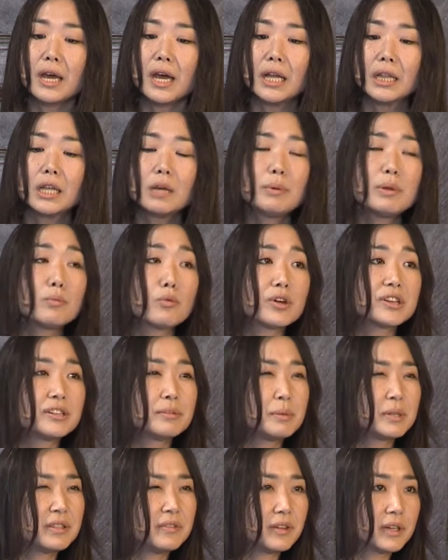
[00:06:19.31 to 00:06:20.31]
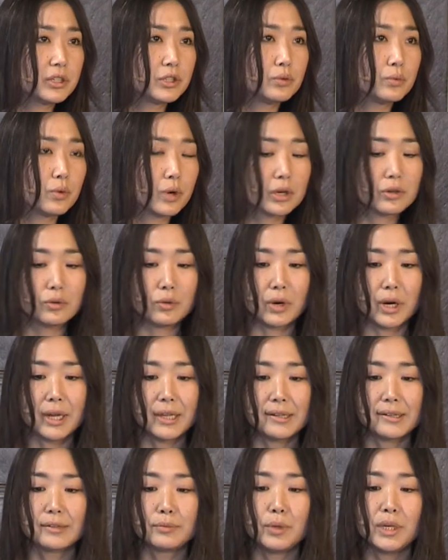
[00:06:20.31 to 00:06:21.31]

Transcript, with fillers: a little bit more specific to work towards.